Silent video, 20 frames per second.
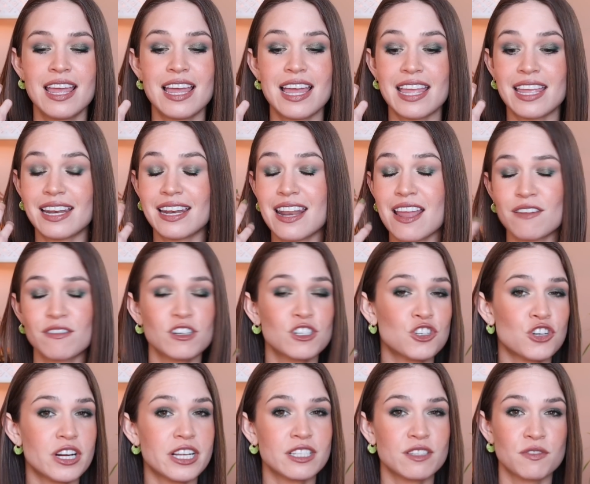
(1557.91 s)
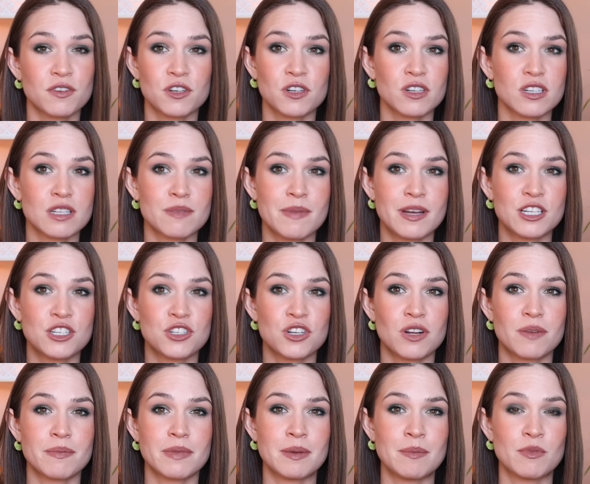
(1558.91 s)
it never transferred or smudged
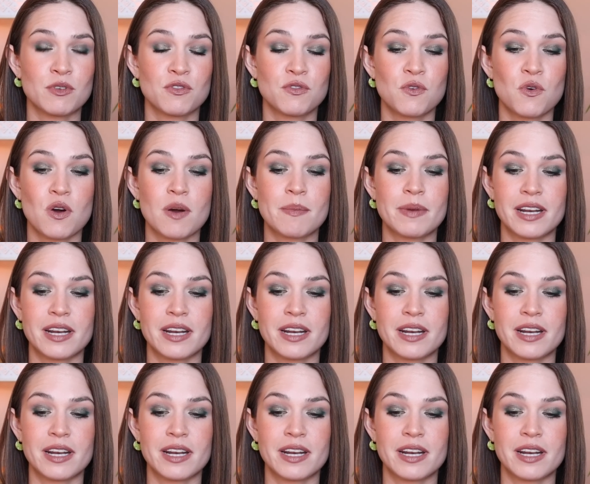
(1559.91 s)
on me before,